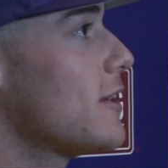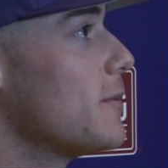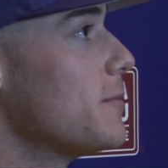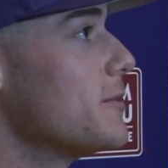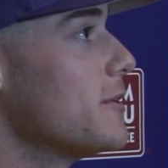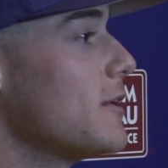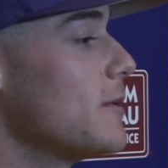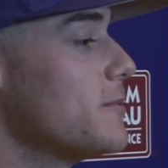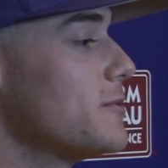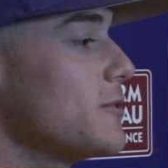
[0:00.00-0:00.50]

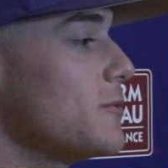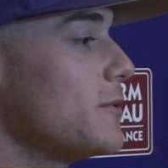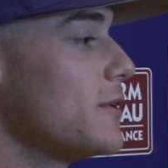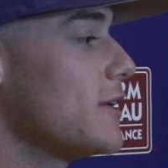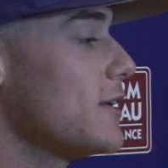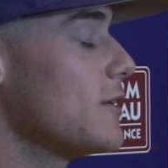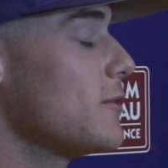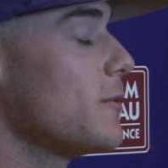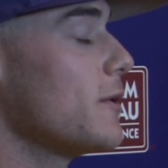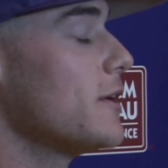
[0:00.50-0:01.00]
coming up, so we
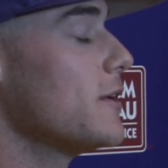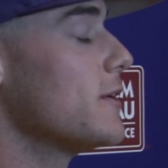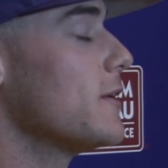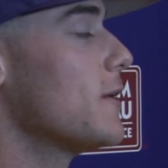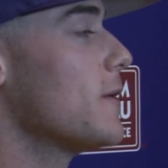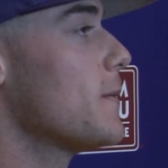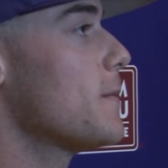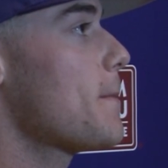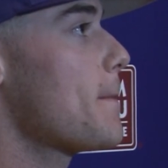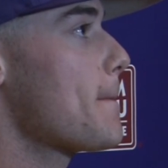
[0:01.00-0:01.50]
got to get ready to
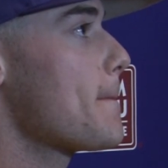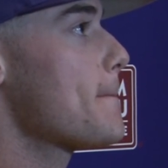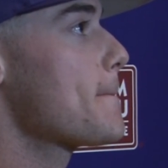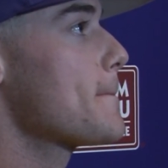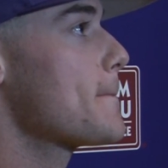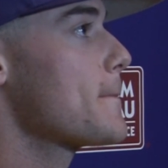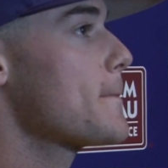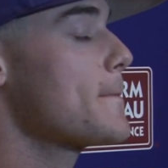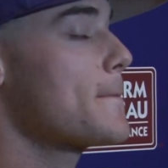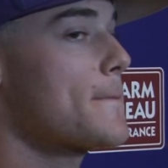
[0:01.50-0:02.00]
go.
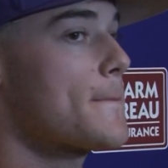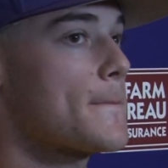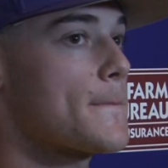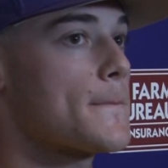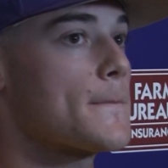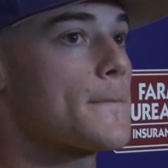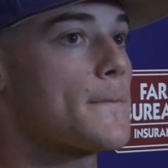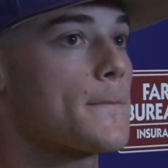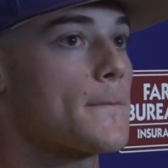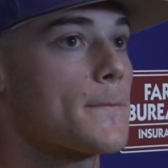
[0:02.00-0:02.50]
Gavin, how's the
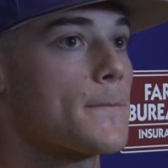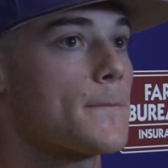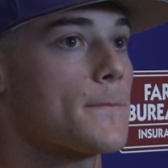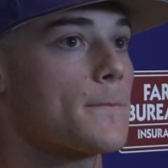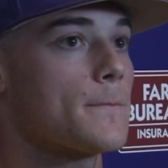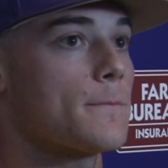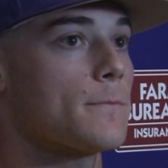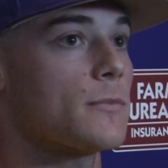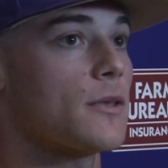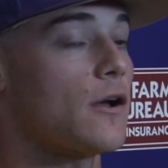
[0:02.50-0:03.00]
second feel?
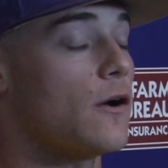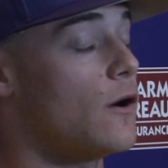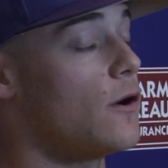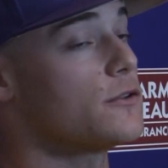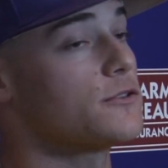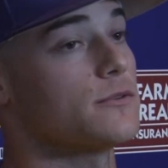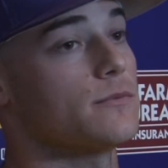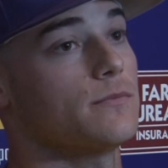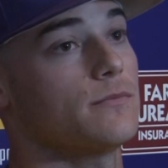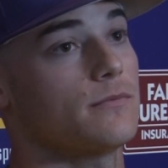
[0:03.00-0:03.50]

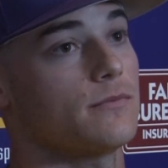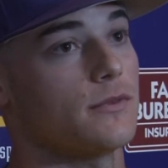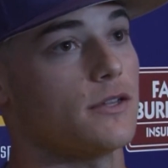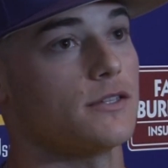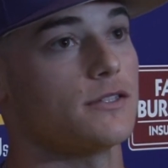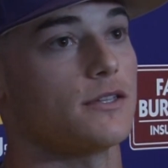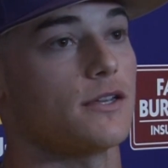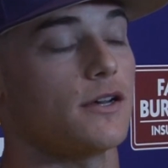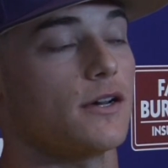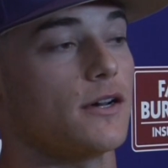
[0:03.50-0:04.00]
Awesome.
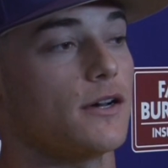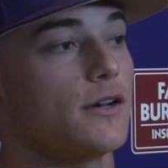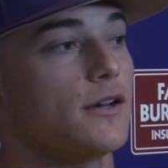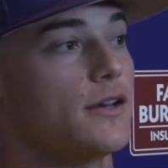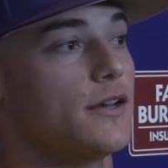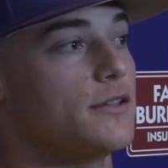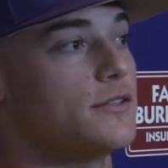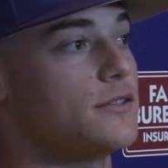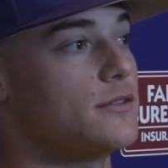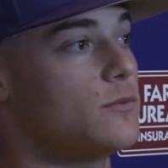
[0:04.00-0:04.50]
It
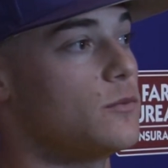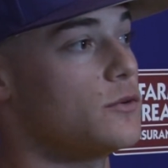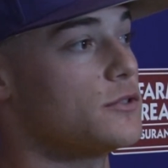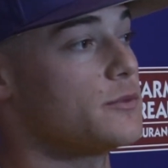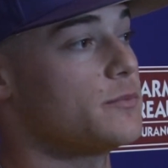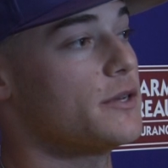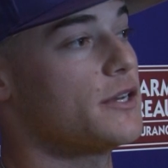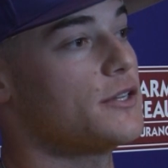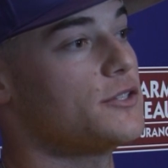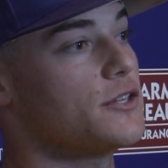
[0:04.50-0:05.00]
was
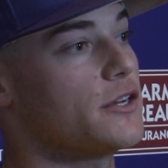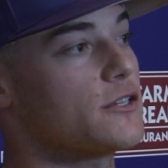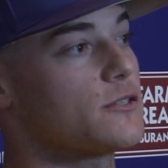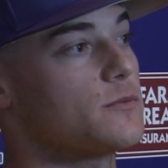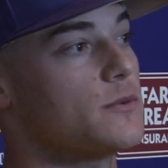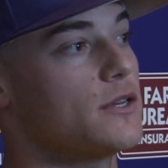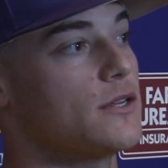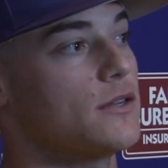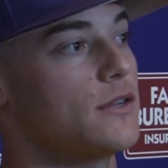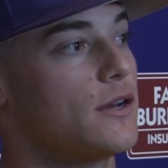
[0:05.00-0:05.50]
a big
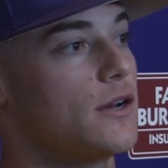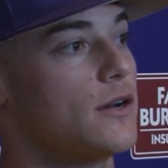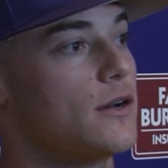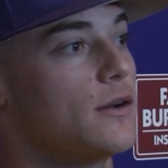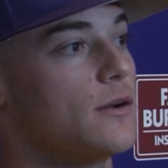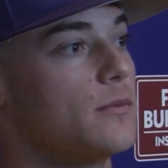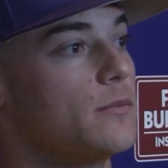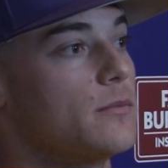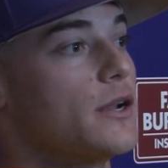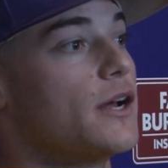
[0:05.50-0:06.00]
adjustment,
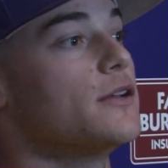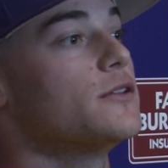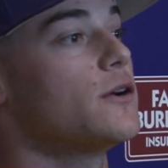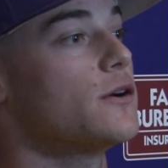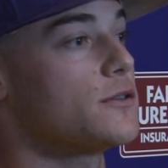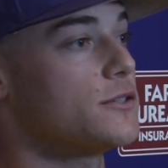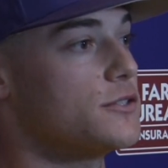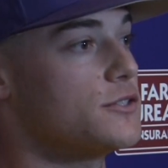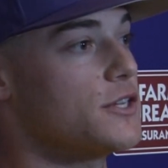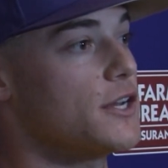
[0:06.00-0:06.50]
but I
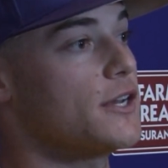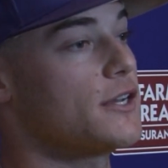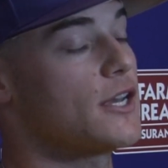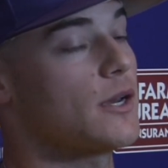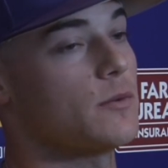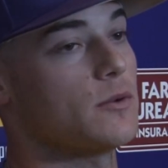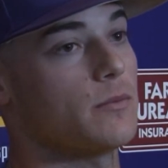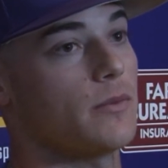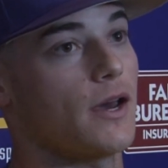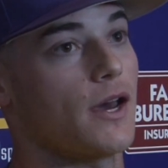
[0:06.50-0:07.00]
talked to Jay
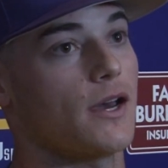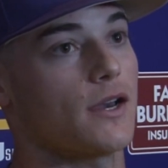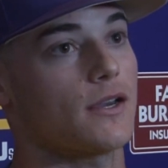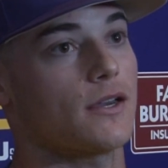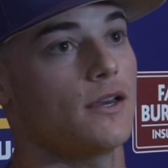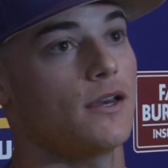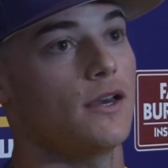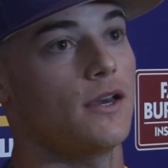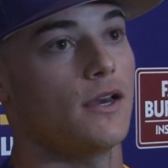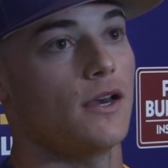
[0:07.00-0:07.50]
coming back,
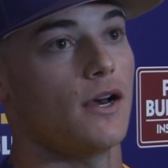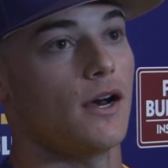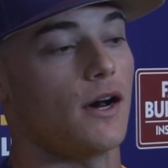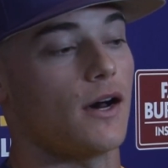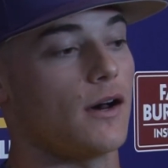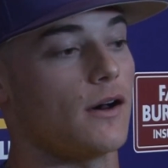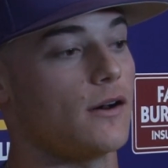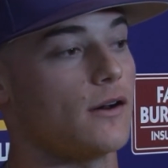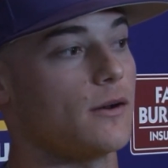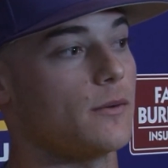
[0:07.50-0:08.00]

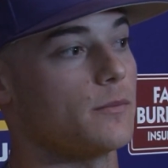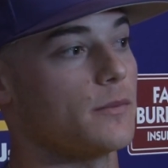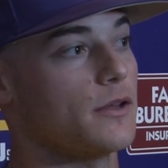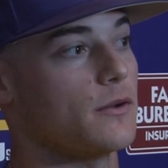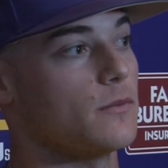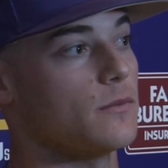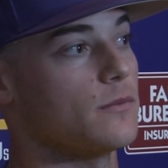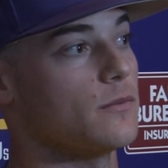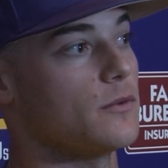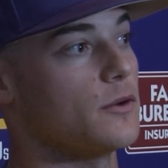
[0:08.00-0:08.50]

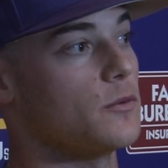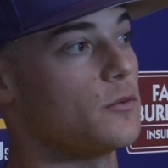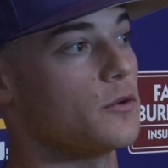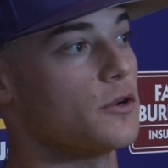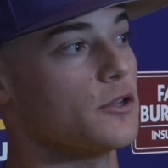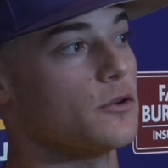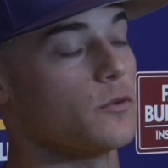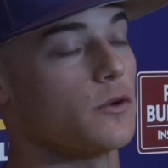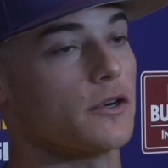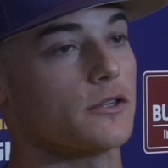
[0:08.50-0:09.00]
and we
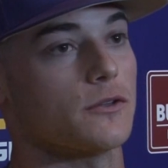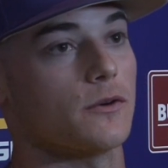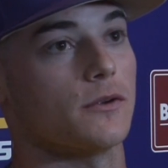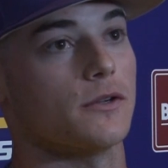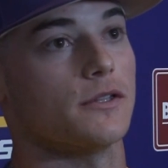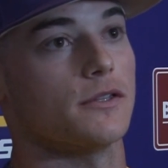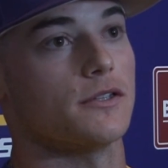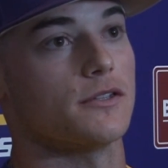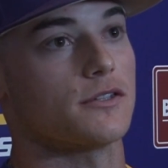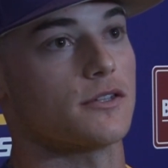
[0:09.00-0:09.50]
really worked
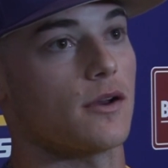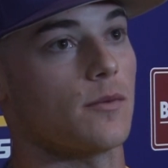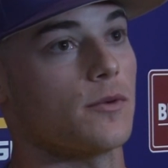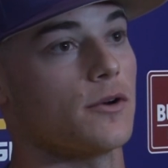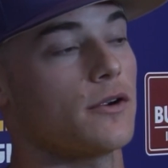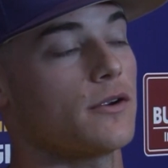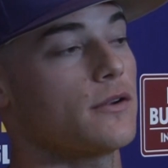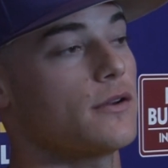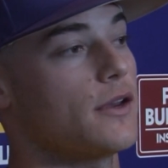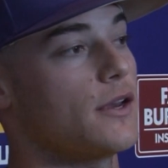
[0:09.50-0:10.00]
on it this
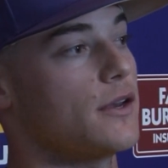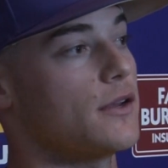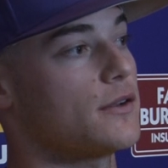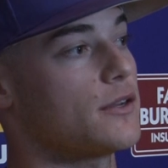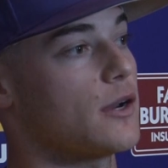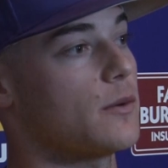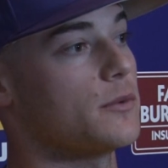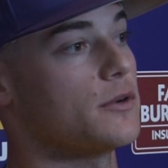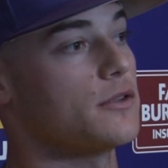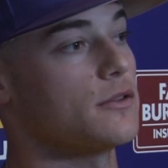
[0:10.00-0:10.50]
summer and
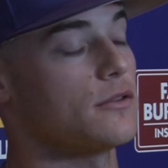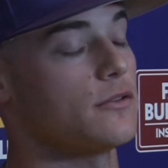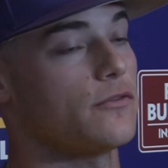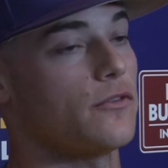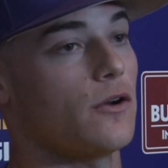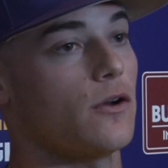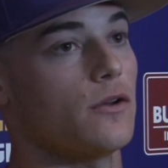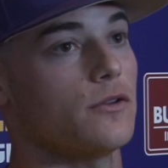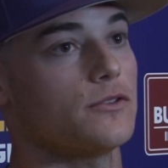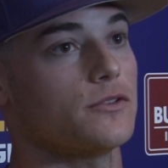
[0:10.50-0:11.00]
coming into the
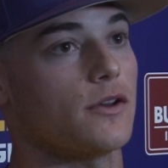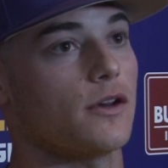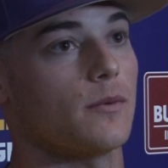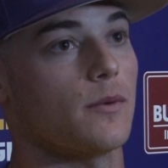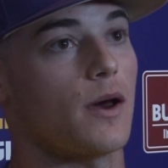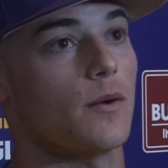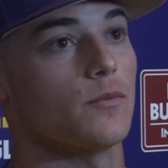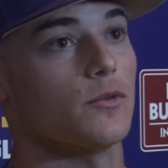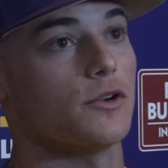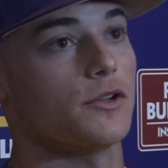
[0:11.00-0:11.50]
fall, so
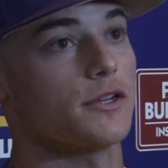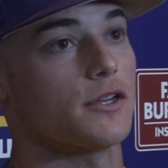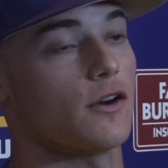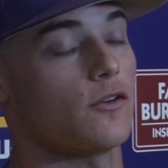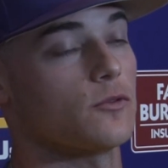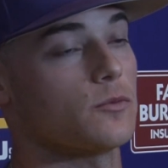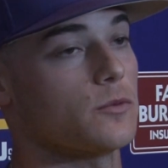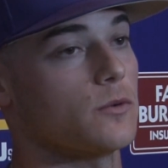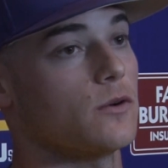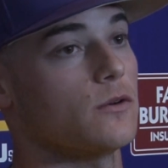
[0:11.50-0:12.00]
I'm really
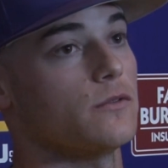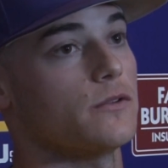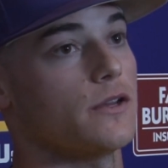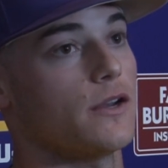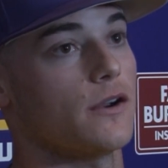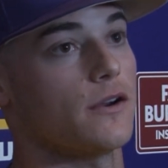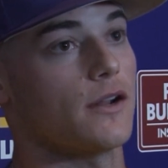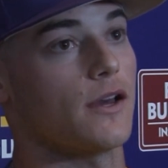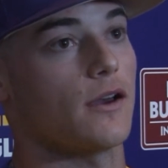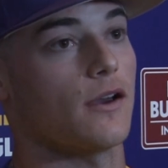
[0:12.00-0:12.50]
comfortable over
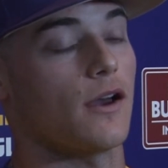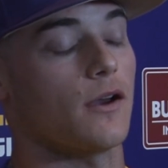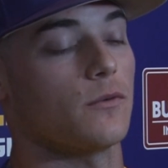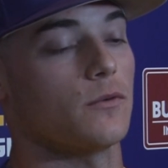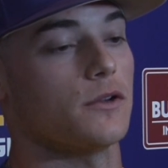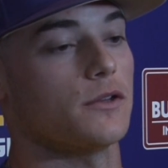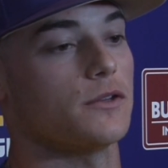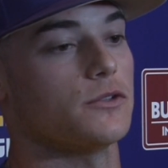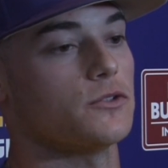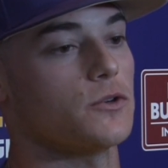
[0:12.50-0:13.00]
there, and I
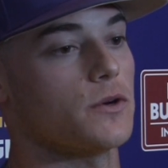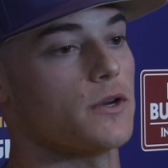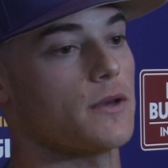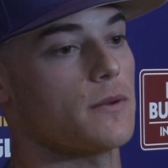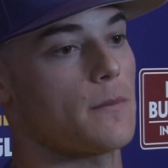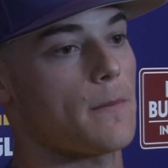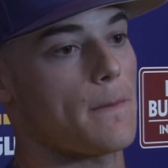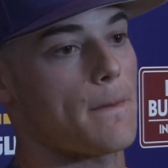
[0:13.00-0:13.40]
really enjoy it.